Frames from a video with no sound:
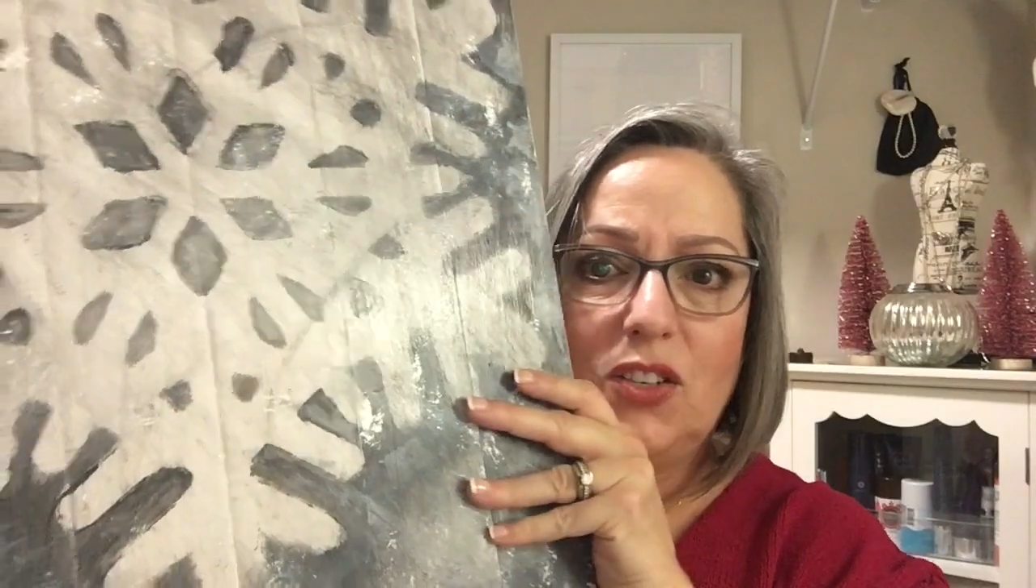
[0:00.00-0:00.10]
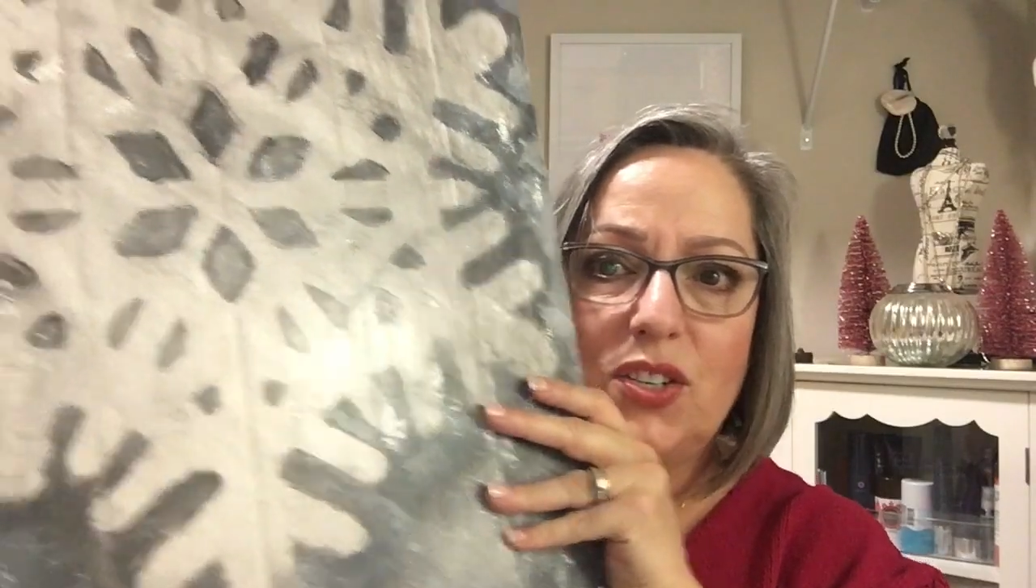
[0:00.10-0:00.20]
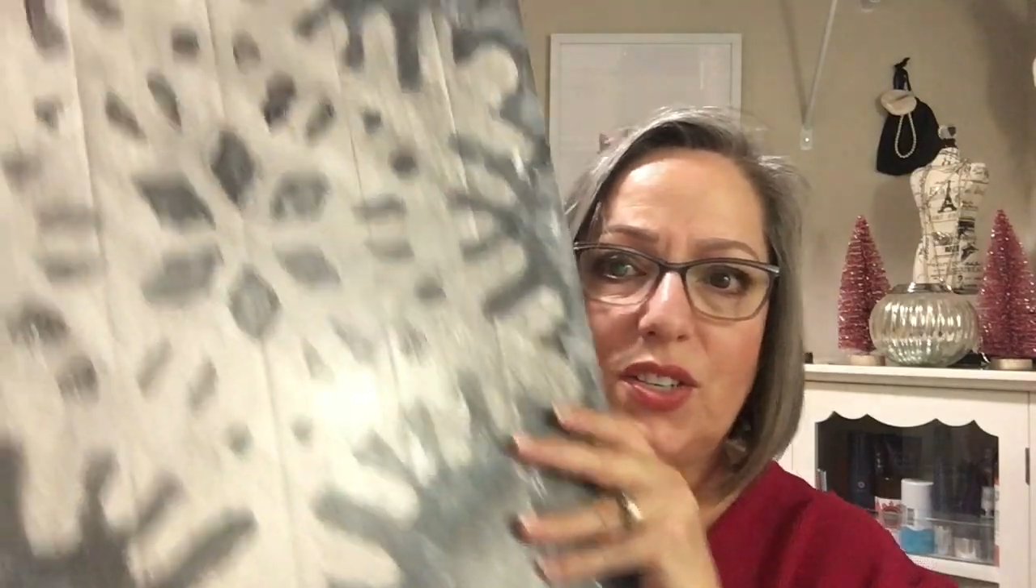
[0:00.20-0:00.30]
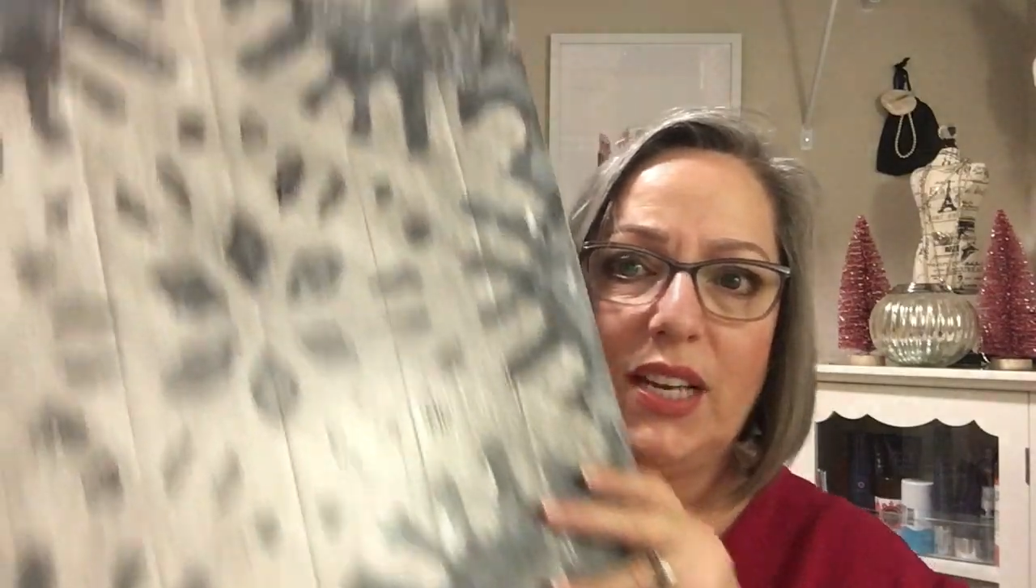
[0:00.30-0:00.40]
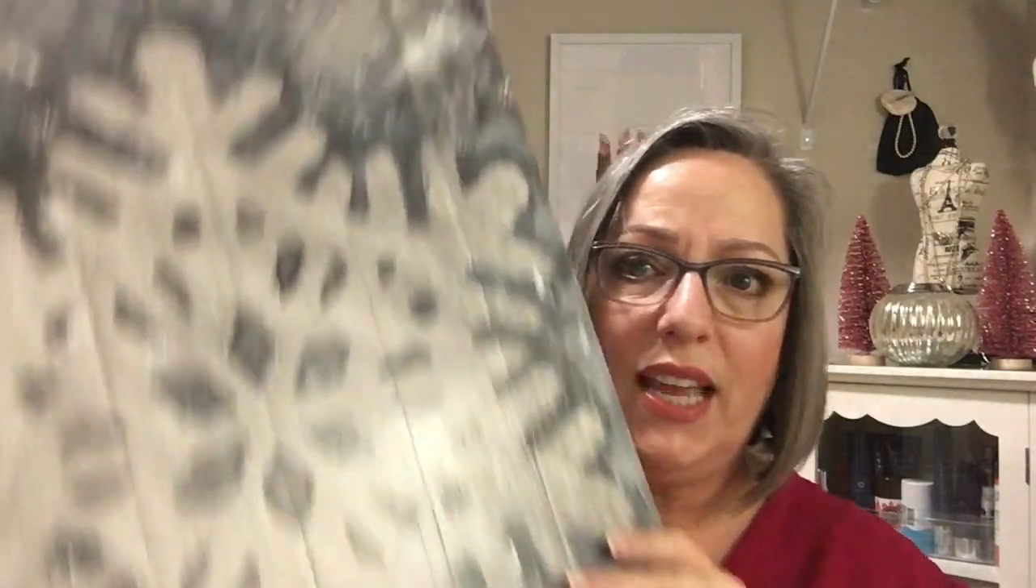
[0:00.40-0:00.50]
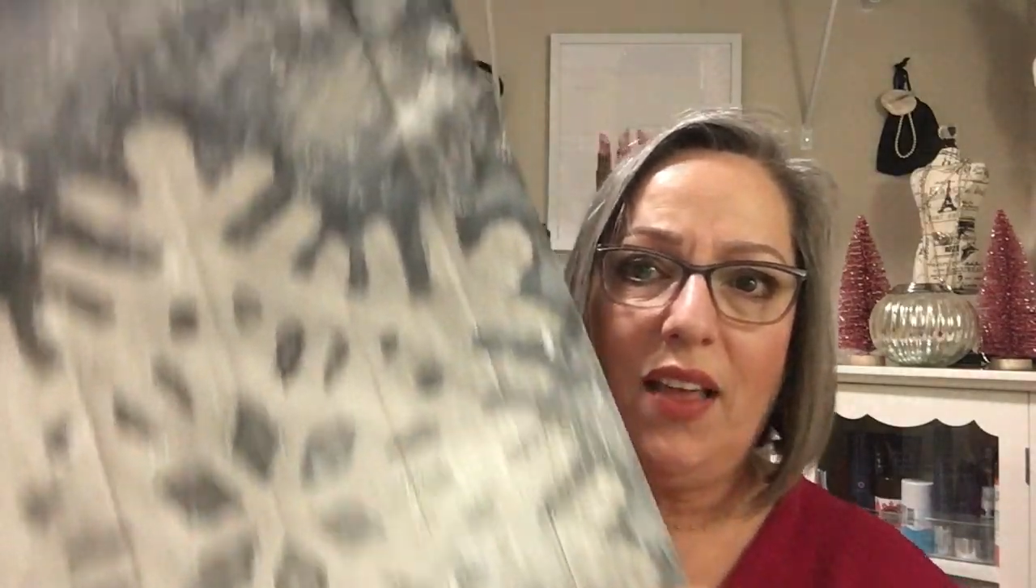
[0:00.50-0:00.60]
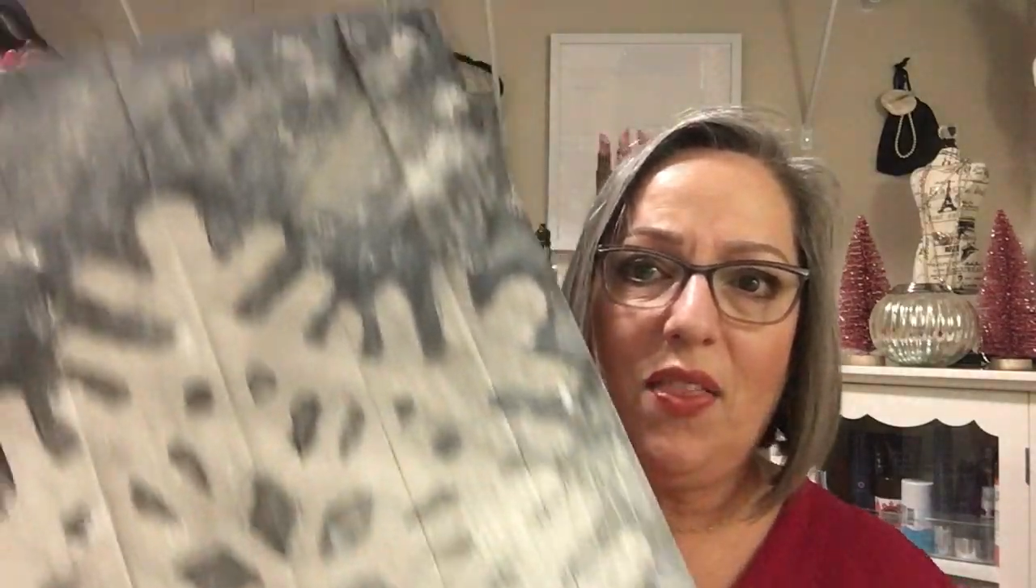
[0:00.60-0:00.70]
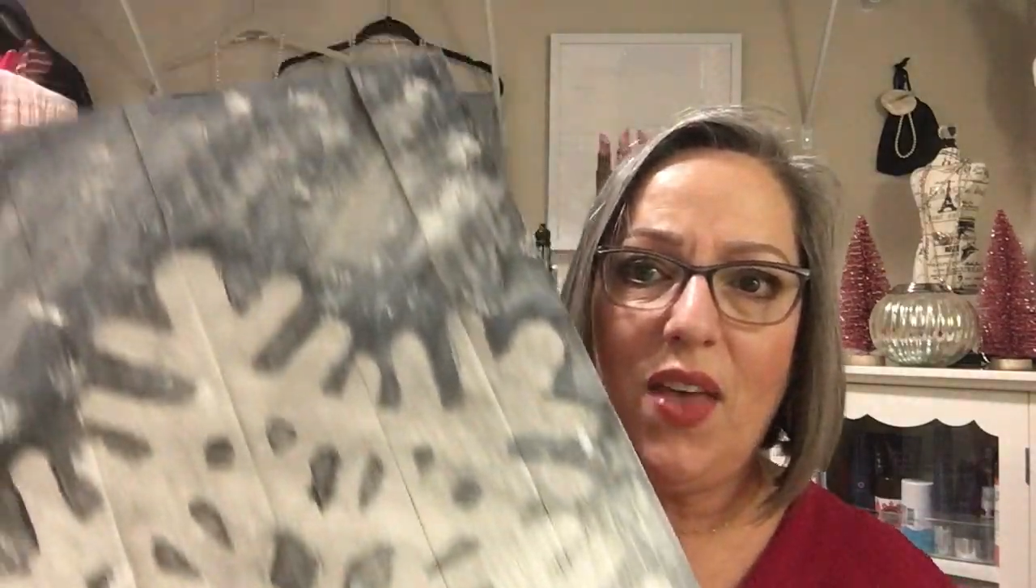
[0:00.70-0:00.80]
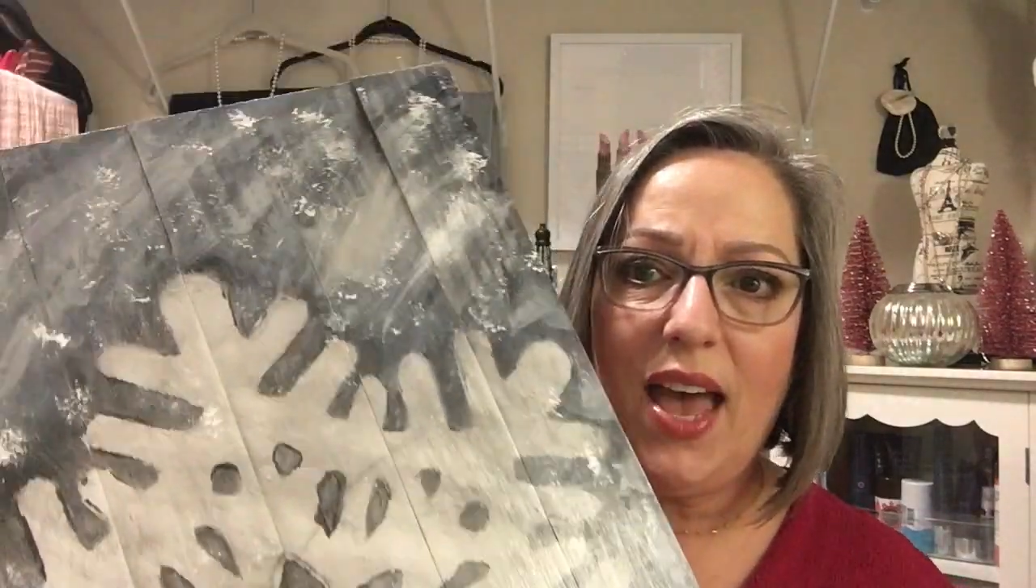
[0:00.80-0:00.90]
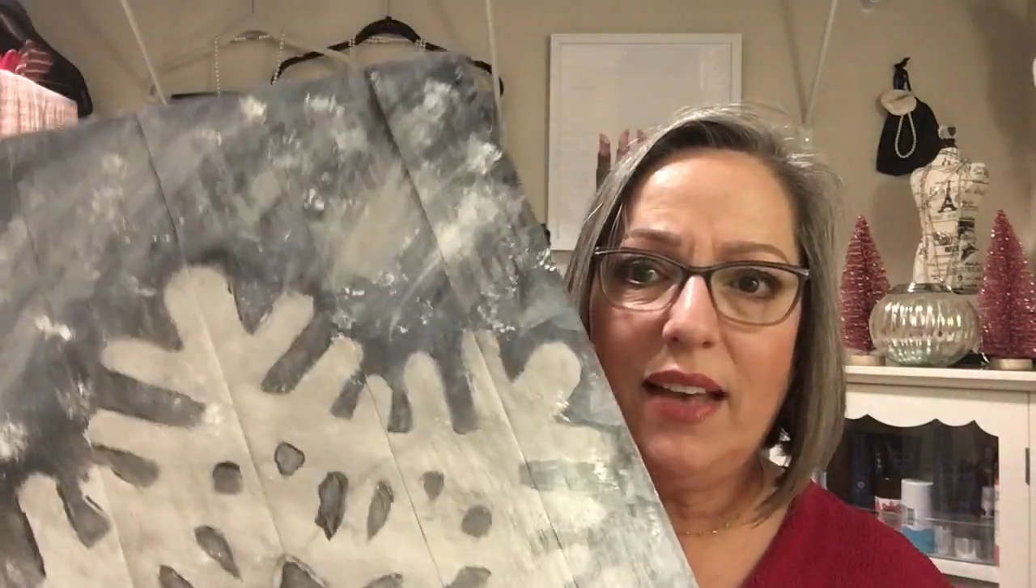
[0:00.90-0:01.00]
just to
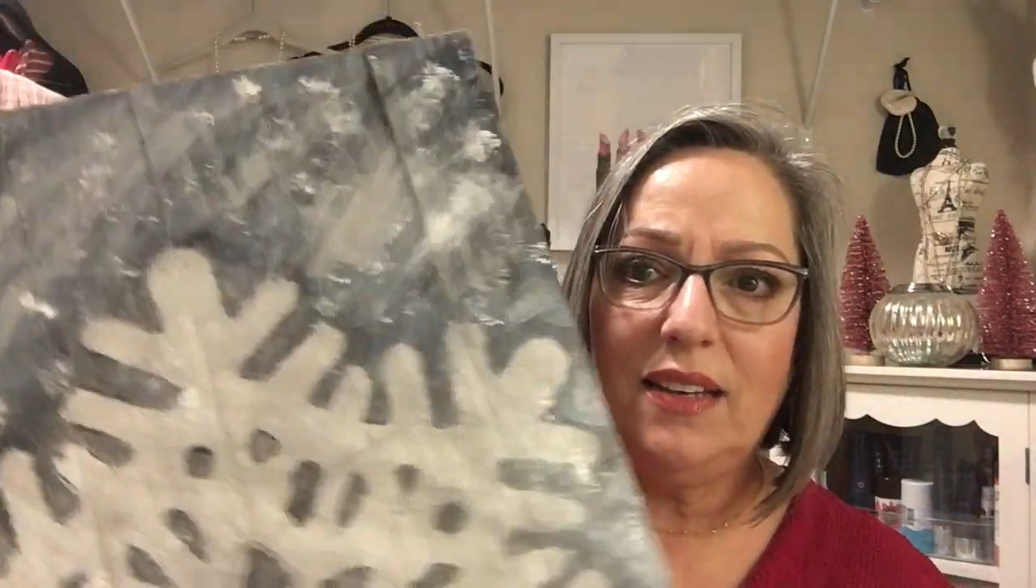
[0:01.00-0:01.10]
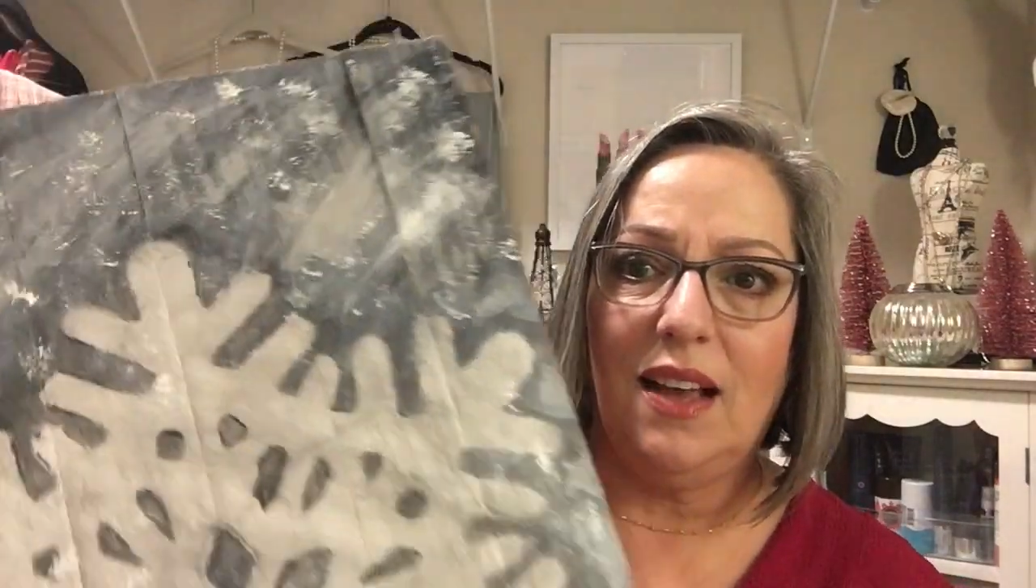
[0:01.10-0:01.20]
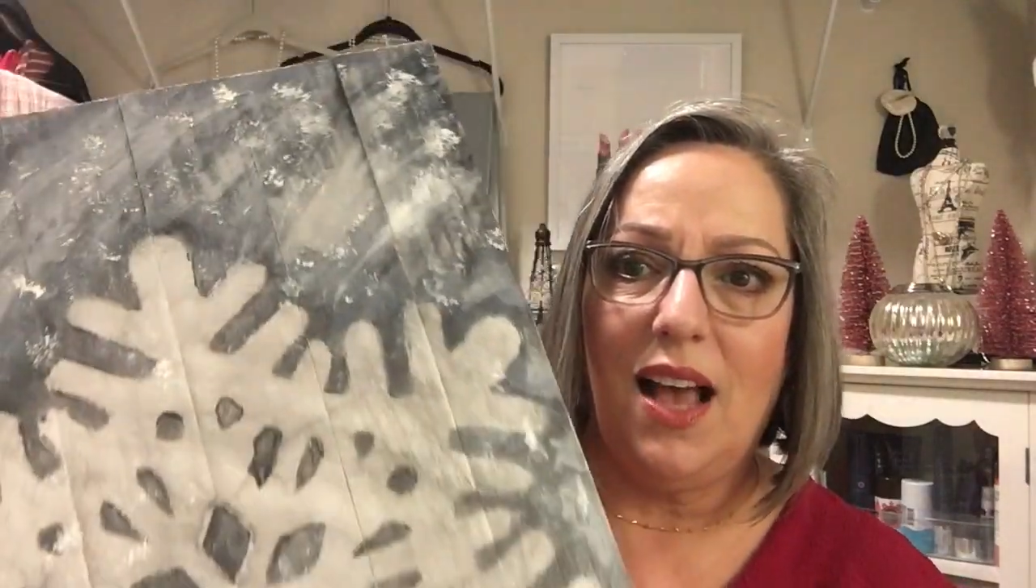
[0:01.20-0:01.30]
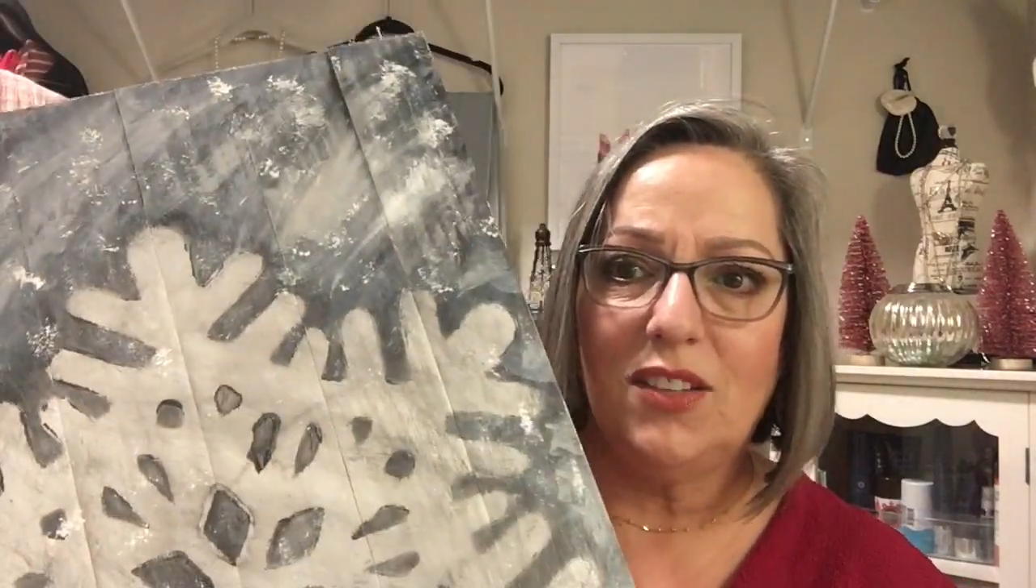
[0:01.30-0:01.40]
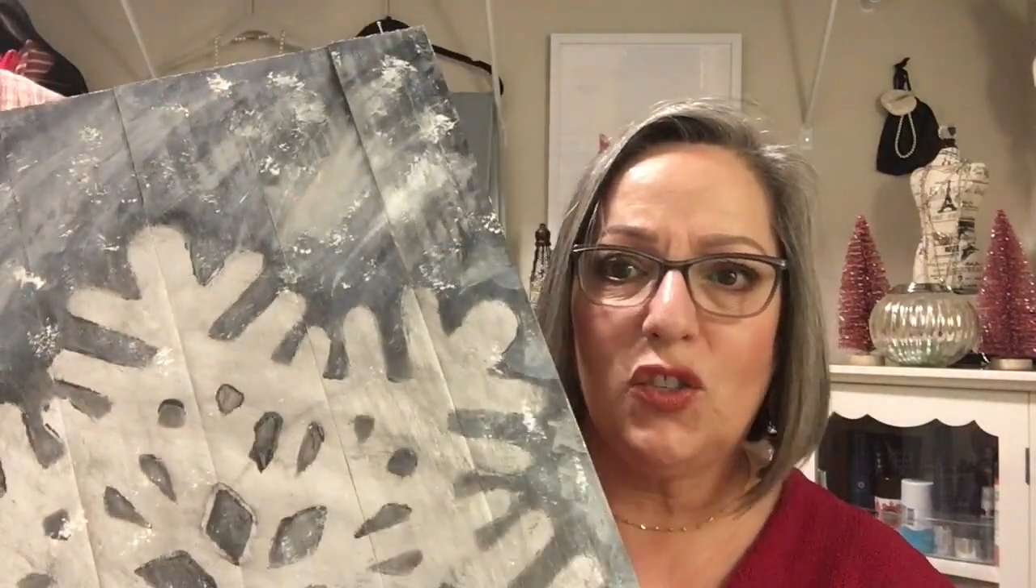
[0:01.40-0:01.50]
get that uh,